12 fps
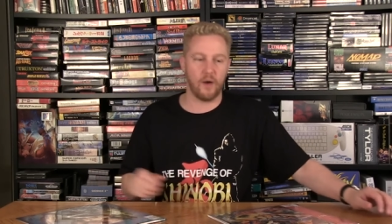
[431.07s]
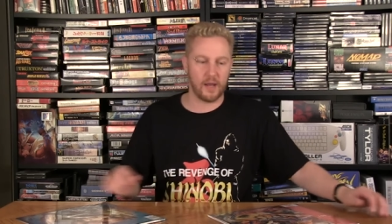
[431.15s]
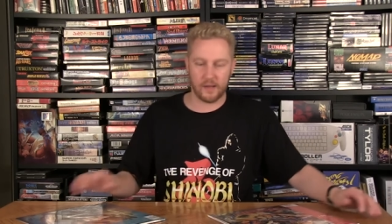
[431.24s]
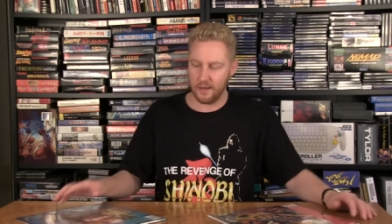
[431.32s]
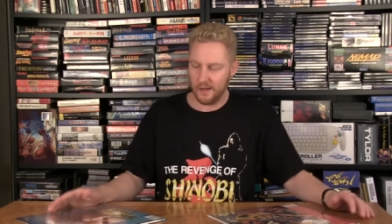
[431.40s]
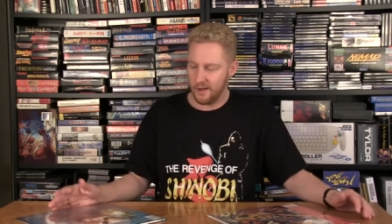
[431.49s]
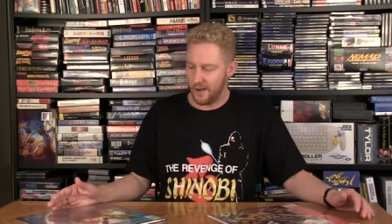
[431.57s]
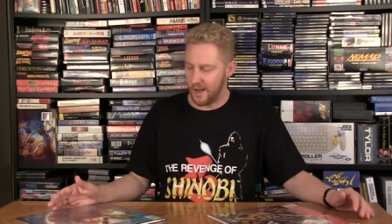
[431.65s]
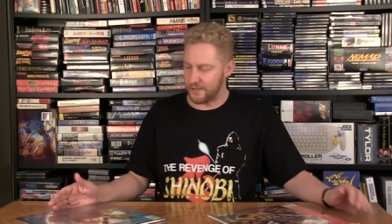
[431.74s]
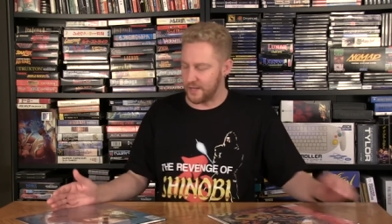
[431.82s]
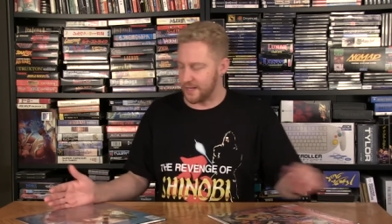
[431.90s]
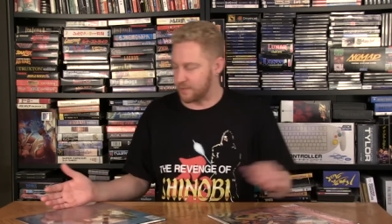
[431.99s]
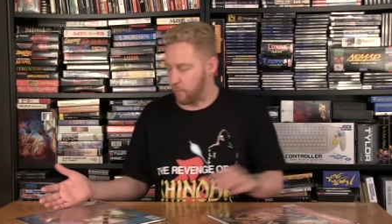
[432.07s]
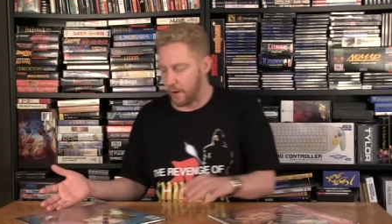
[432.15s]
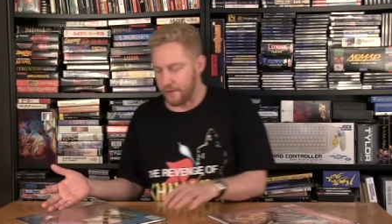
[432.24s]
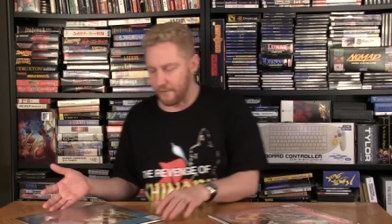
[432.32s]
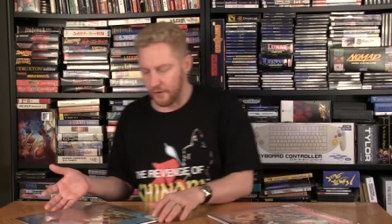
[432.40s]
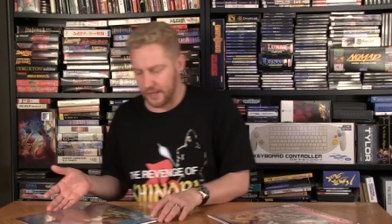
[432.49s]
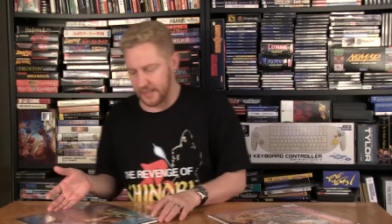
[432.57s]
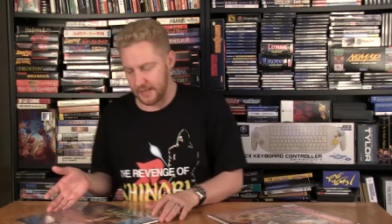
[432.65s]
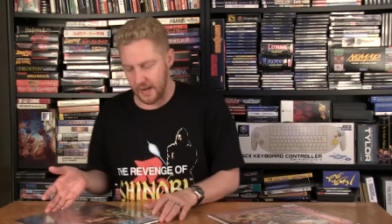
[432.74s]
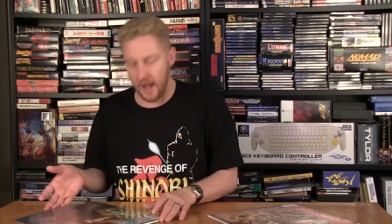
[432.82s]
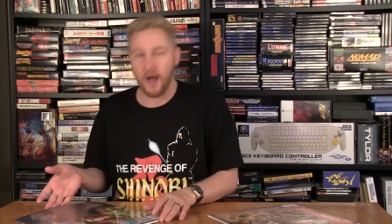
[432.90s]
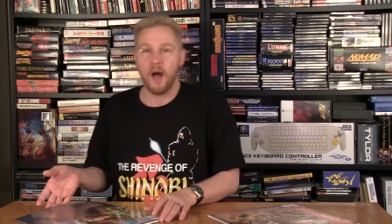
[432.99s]
I, I think it's wonderful. And
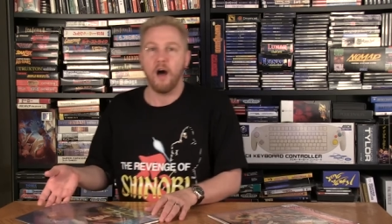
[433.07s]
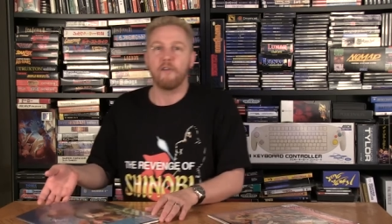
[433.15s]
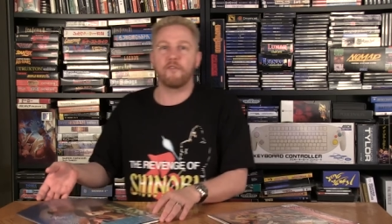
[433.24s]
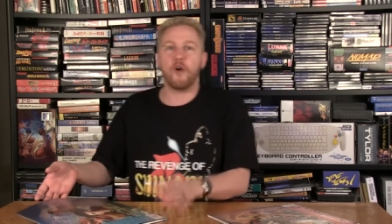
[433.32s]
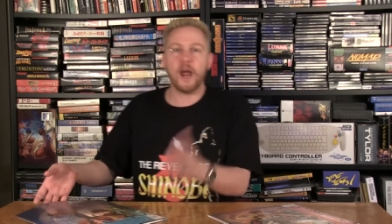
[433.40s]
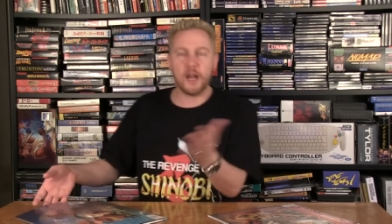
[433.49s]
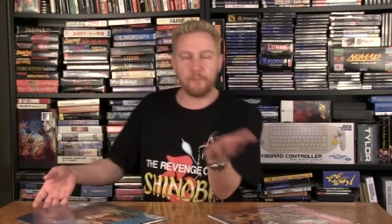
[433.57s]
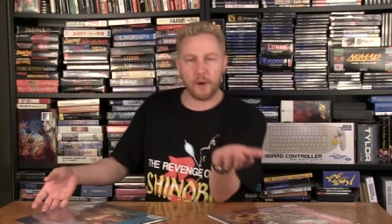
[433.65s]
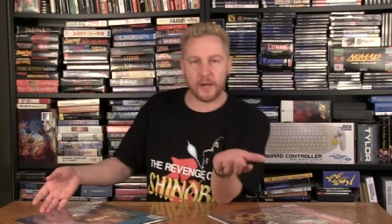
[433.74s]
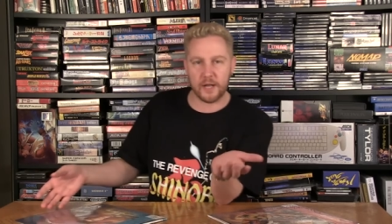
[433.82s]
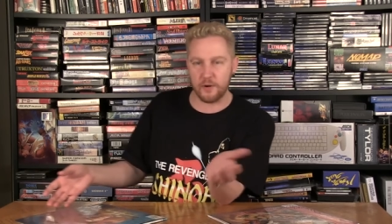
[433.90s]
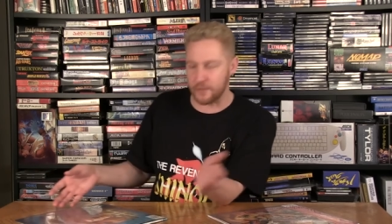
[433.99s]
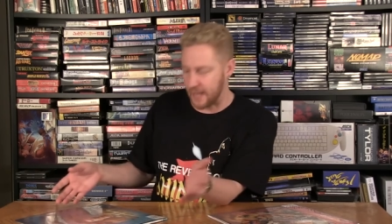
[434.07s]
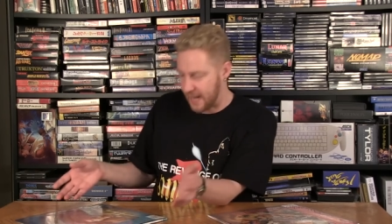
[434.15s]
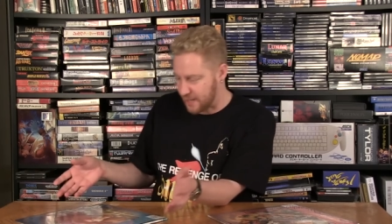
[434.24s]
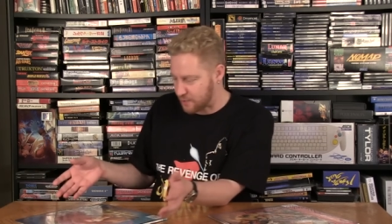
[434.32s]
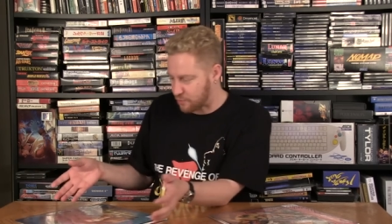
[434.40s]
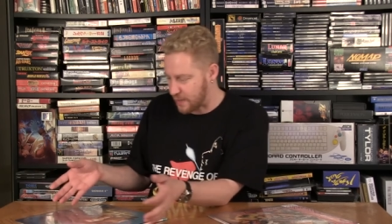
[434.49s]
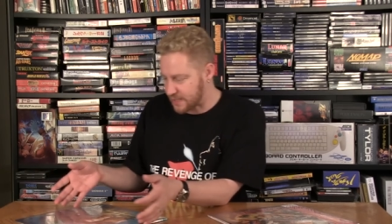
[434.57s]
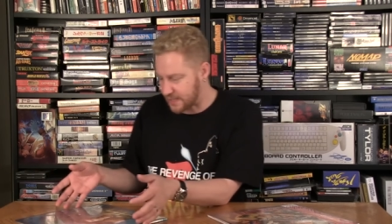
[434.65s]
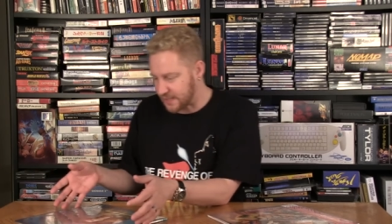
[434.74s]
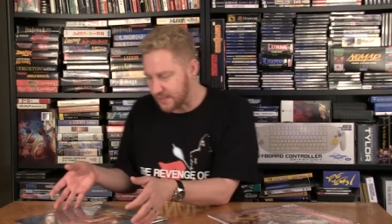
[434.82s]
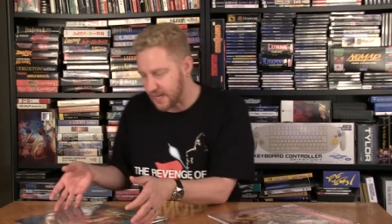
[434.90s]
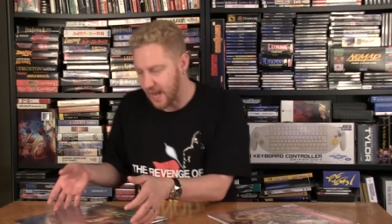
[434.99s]
uh, for anybody who's
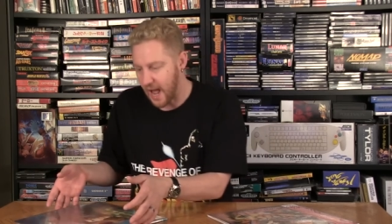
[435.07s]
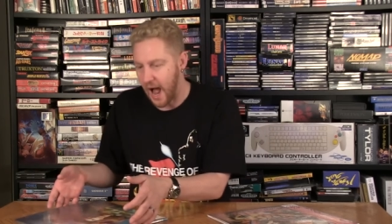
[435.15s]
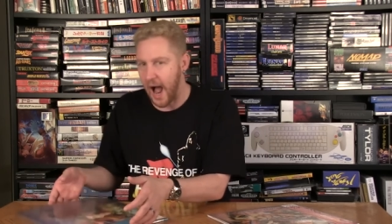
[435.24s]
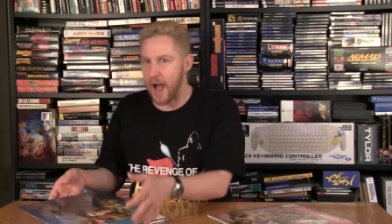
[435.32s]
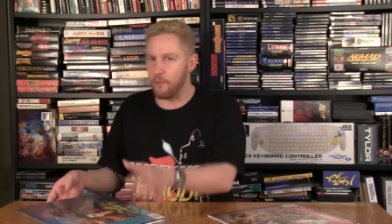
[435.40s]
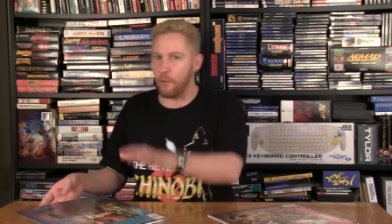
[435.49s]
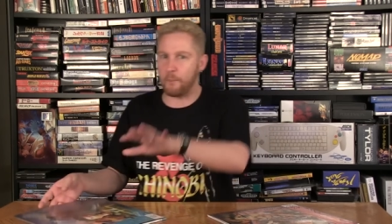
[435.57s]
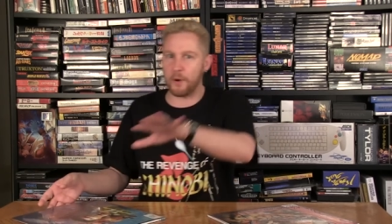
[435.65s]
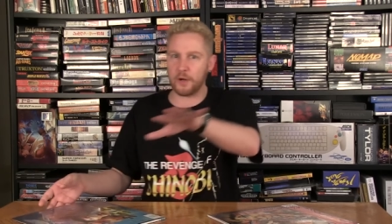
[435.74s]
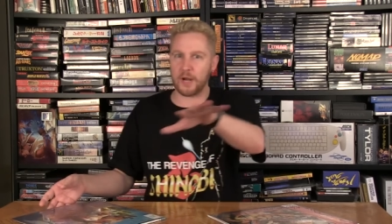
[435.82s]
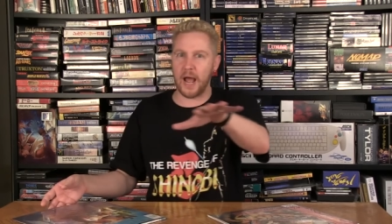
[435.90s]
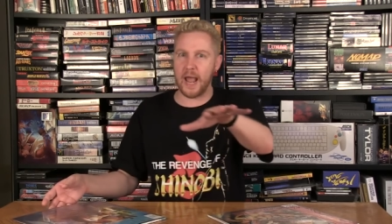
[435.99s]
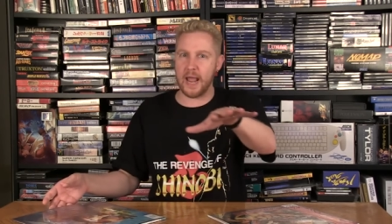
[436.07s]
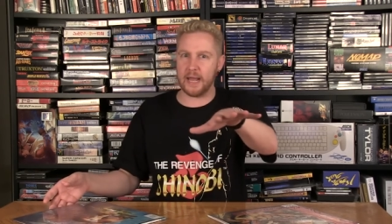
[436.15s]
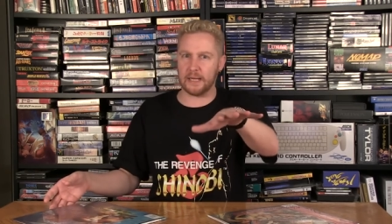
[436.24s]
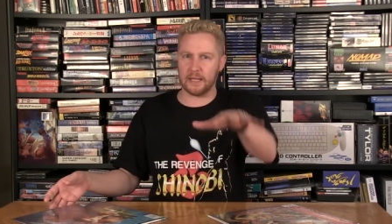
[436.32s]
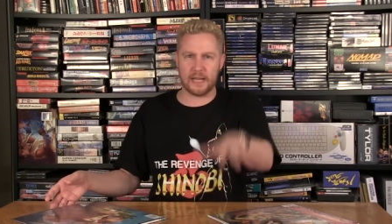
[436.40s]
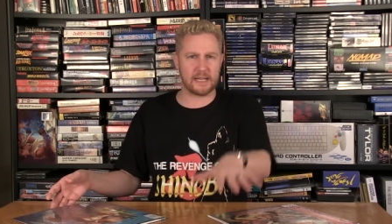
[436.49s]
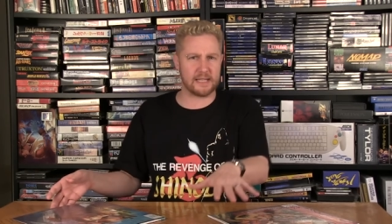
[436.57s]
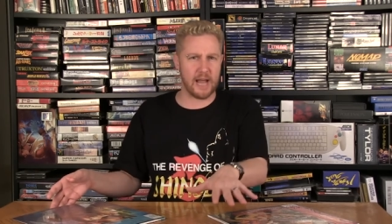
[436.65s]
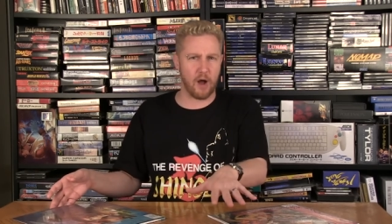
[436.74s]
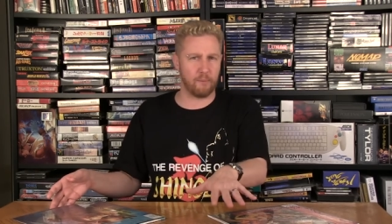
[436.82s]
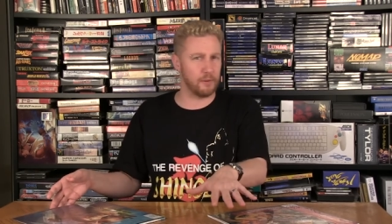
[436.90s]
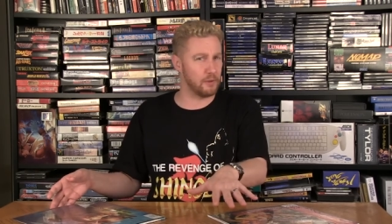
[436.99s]
interested, I will put a link
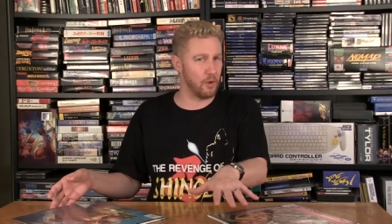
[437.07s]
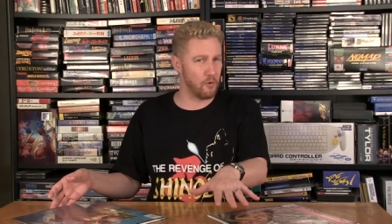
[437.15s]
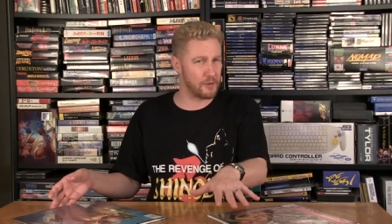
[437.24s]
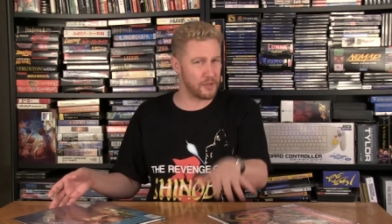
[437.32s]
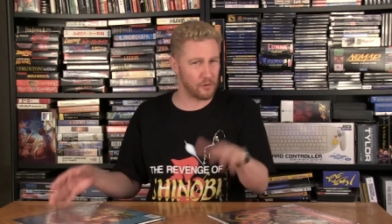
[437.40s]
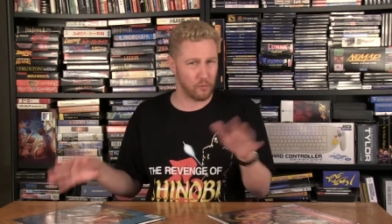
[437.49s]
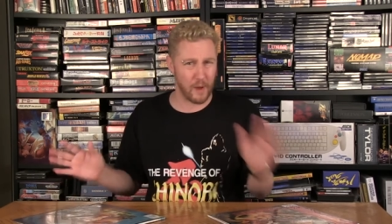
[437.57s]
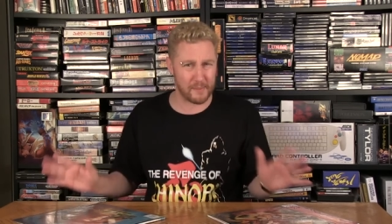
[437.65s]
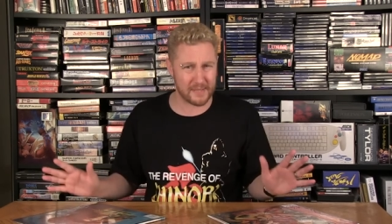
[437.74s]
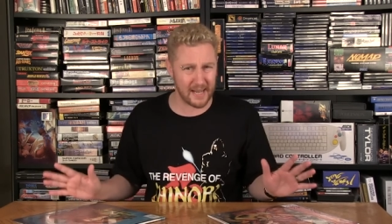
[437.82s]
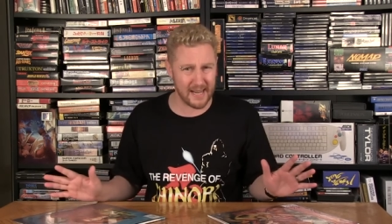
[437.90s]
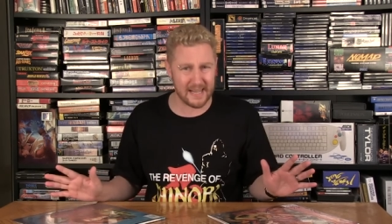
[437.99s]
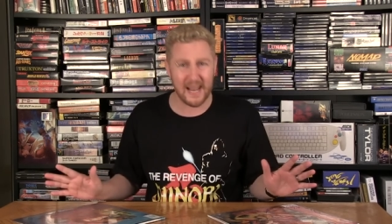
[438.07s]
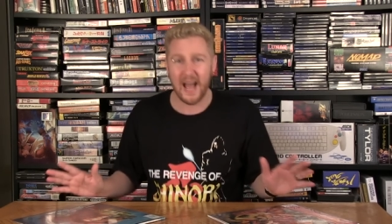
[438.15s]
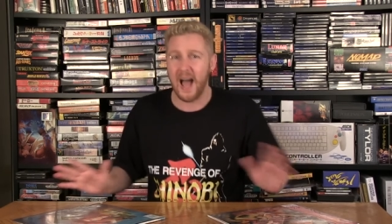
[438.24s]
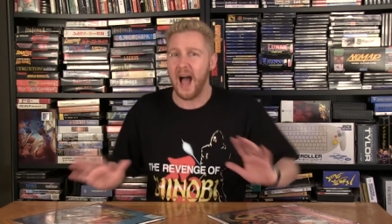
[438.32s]
down below to their website.